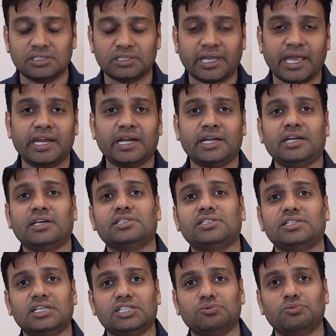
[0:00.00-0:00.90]

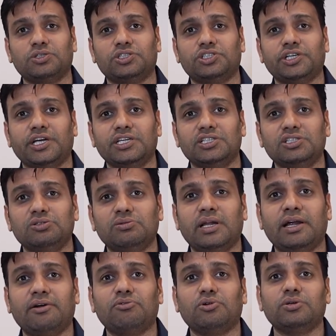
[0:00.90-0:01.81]
characteristics would change. You'll
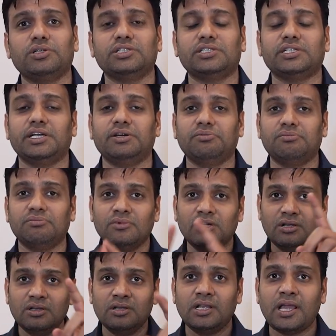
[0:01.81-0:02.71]
have to decide
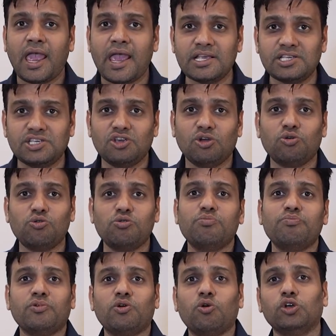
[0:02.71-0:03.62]
as your
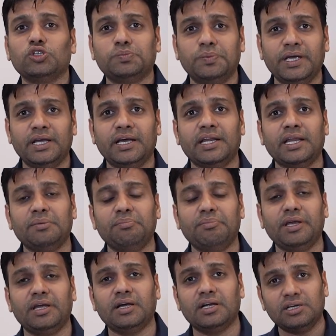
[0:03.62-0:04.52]
room goes bigger and
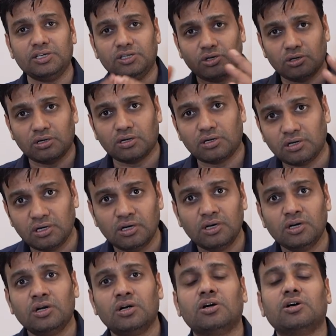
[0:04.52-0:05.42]
bigger, your
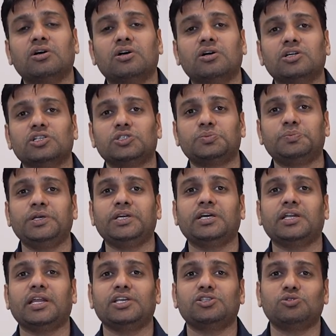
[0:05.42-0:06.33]

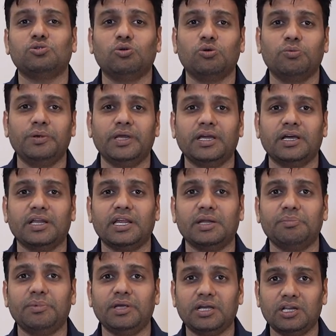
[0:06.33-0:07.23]
speaker has to go bigger
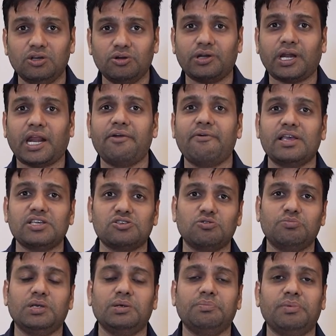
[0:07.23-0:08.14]
and bigger, your drive has to
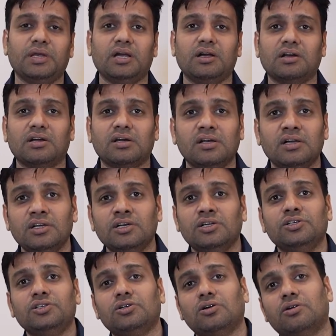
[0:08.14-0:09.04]
be bigger,
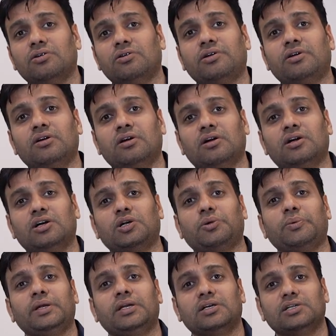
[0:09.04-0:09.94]
your
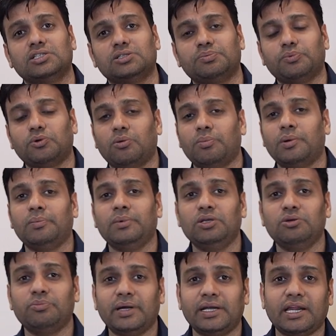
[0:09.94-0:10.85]
tweeters probably
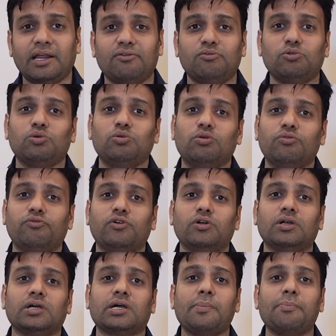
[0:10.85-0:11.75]
you might have to go
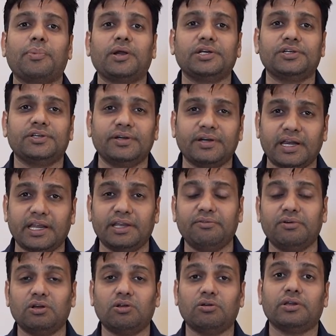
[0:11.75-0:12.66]
for a compression
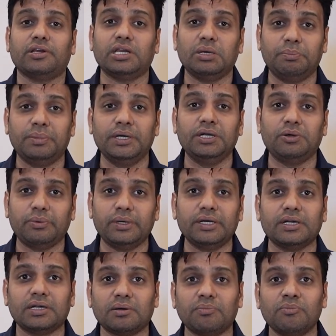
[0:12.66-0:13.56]
driver or a ribbon
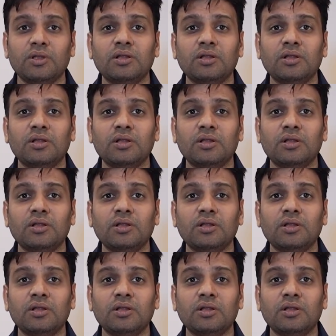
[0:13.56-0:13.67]
tweeter.